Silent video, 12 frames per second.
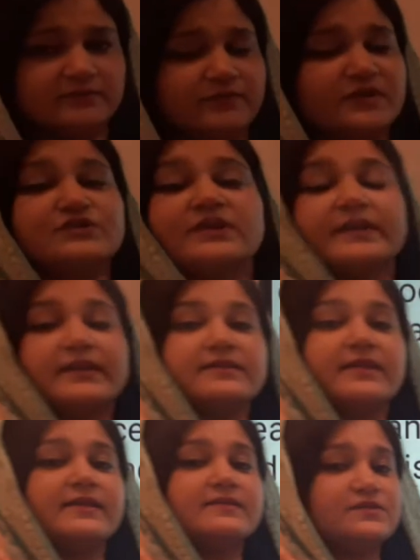Which little
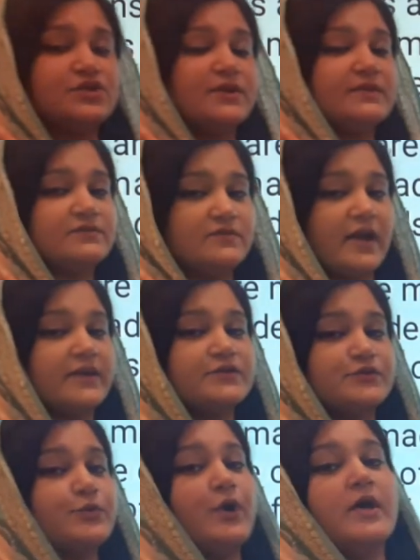things she is trying
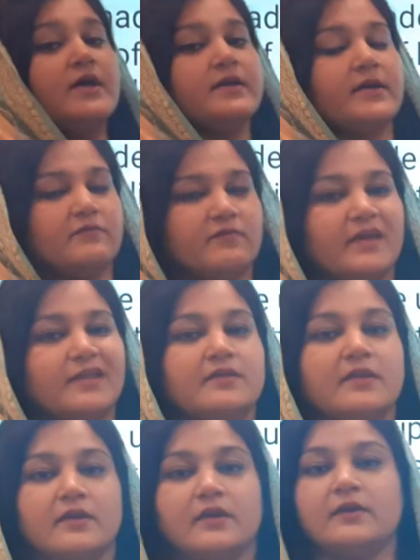to convey
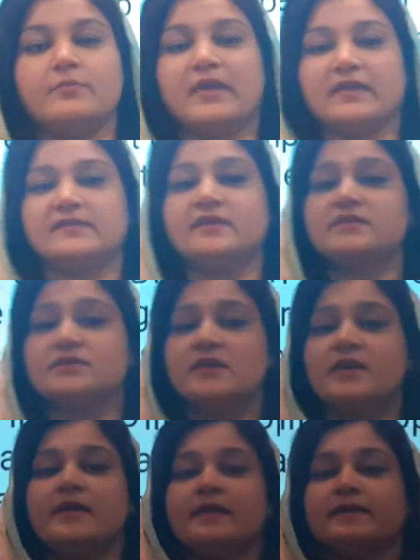in her message?
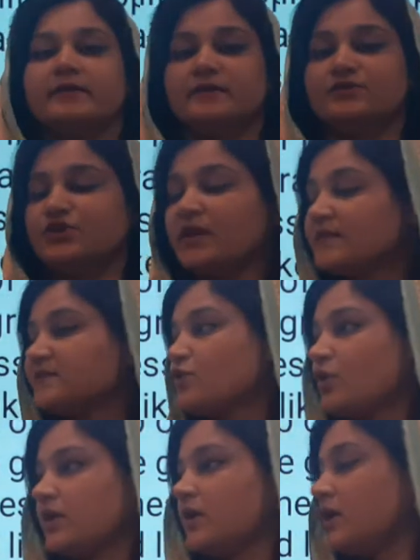She is talking